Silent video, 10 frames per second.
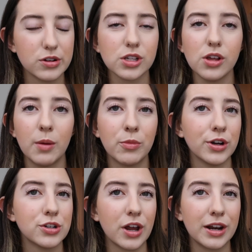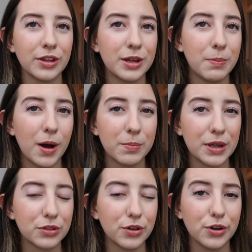There's a lot more adrenaline
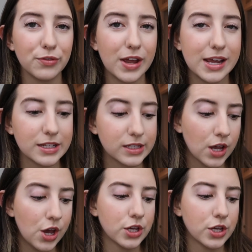pumping through your veins.